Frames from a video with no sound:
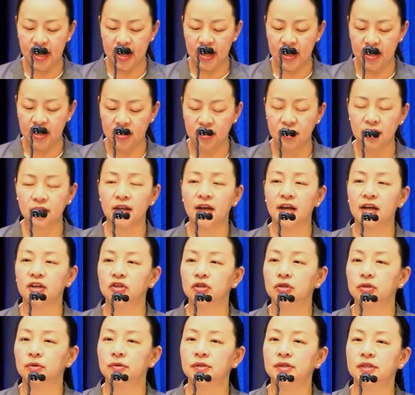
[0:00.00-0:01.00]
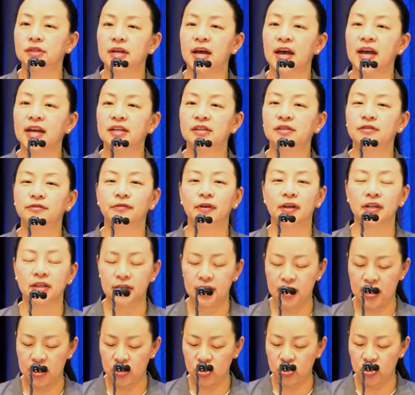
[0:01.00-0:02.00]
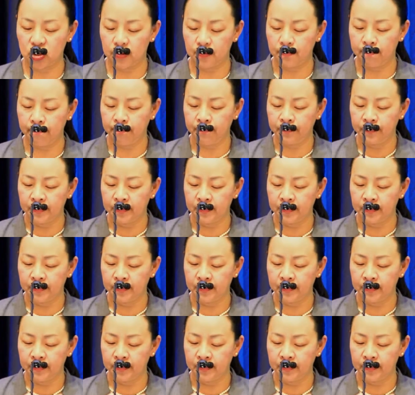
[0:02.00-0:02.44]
and the National Science Foundation.